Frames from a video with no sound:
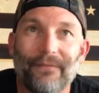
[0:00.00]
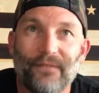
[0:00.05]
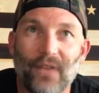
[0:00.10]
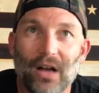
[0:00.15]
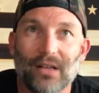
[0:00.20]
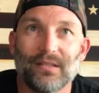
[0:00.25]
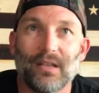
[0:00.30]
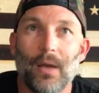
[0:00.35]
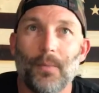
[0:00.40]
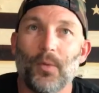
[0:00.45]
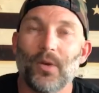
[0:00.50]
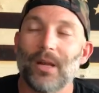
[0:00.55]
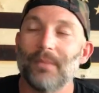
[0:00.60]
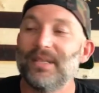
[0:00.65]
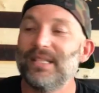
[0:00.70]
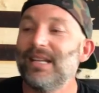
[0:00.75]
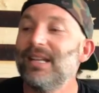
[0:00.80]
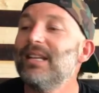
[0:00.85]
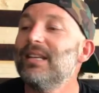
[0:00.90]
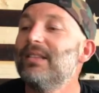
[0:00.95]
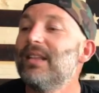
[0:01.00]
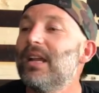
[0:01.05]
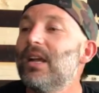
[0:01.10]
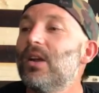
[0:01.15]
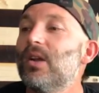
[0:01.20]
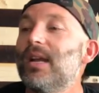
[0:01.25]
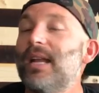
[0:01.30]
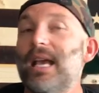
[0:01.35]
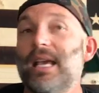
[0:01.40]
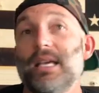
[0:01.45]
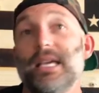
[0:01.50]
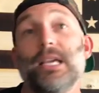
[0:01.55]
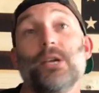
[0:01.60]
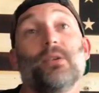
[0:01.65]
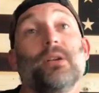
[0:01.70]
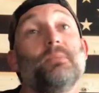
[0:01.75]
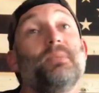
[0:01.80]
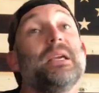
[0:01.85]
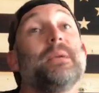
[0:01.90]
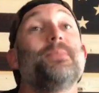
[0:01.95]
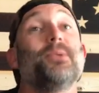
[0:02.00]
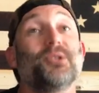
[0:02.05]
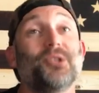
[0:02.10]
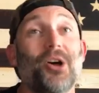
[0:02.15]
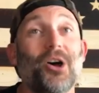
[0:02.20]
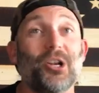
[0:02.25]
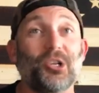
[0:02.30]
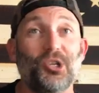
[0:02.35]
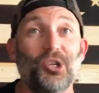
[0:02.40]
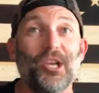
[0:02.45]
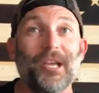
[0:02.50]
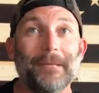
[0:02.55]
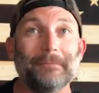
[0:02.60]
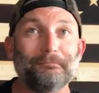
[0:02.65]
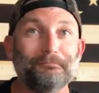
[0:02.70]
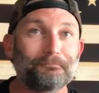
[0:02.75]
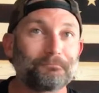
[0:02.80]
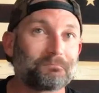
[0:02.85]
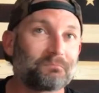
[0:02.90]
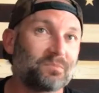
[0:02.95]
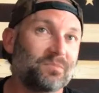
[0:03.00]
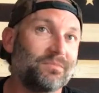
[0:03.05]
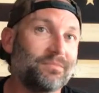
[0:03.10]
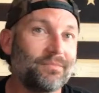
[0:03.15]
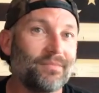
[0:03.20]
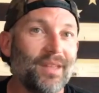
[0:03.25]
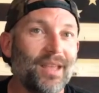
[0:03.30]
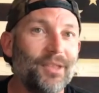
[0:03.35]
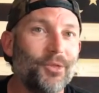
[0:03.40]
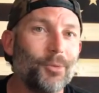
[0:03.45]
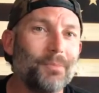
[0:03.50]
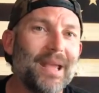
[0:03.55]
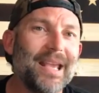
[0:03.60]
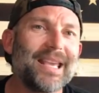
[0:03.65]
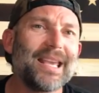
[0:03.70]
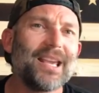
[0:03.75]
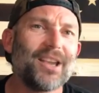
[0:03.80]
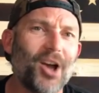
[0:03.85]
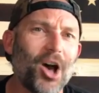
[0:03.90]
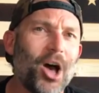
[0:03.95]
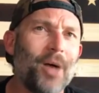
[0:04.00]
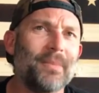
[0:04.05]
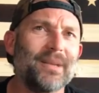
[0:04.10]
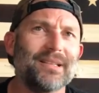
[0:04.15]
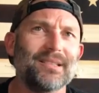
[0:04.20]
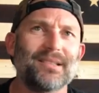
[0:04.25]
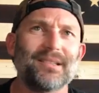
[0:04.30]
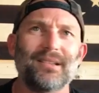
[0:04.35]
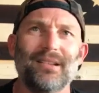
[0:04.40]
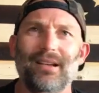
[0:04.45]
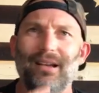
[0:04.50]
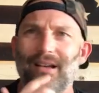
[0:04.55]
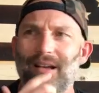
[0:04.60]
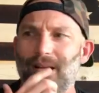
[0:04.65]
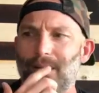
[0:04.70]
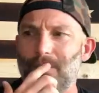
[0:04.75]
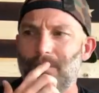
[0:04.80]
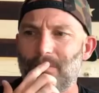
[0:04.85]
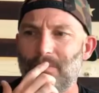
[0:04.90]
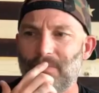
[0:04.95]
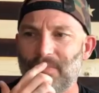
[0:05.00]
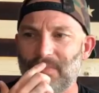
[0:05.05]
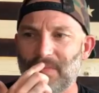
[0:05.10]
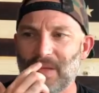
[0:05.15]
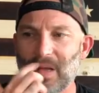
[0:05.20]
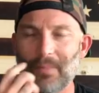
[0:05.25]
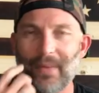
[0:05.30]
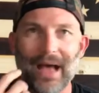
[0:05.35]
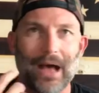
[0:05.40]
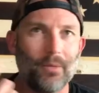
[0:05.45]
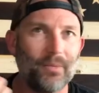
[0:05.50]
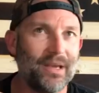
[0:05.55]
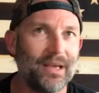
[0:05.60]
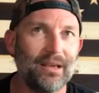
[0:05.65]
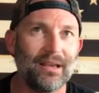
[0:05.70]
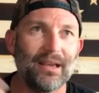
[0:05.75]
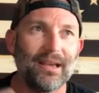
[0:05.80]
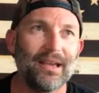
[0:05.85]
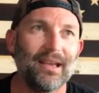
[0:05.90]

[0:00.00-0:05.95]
fucked up when I'm sitting there and I'm hearing people talk shit and they're making comments about me.